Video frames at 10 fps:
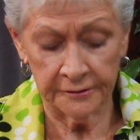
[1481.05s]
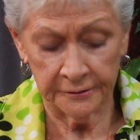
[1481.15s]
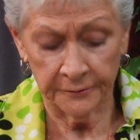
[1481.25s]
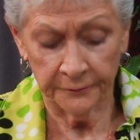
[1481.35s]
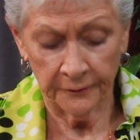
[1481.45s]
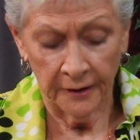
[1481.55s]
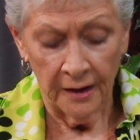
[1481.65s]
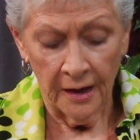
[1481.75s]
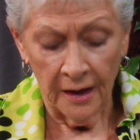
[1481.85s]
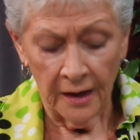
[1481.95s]
So,
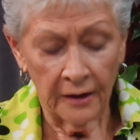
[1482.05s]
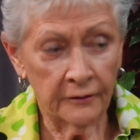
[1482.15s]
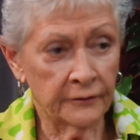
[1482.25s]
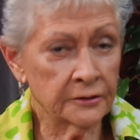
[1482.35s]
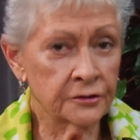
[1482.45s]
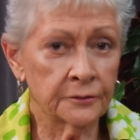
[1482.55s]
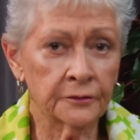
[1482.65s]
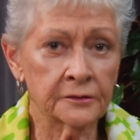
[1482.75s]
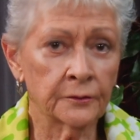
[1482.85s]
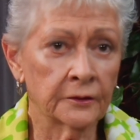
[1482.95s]
and the
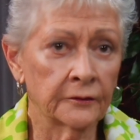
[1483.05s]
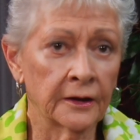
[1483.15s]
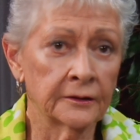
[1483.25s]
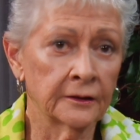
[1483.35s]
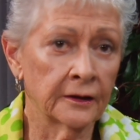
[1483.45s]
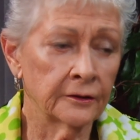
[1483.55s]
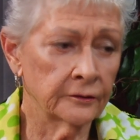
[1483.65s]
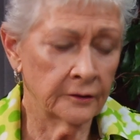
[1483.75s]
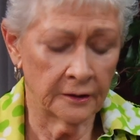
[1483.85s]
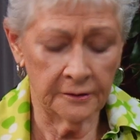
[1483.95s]
vegetables, well, the end of
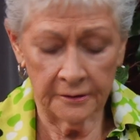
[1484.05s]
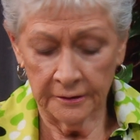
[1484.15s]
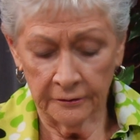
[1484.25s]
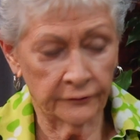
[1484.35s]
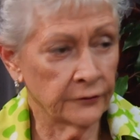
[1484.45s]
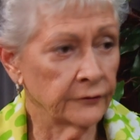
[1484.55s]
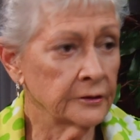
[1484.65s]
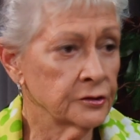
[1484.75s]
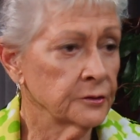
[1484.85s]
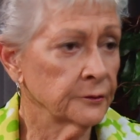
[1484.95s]
the year for
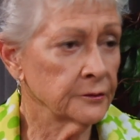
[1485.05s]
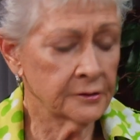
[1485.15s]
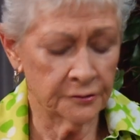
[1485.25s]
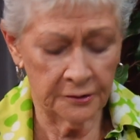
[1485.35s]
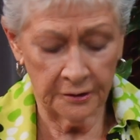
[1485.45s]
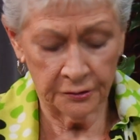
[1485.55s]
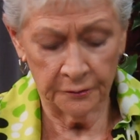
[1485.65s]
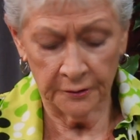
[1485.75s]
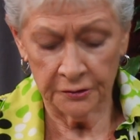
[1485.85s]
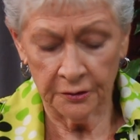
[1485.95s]
vegetables, there's not too
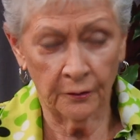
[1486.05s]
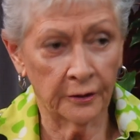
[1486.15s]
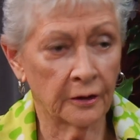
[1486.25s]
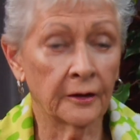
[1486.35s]
much going on.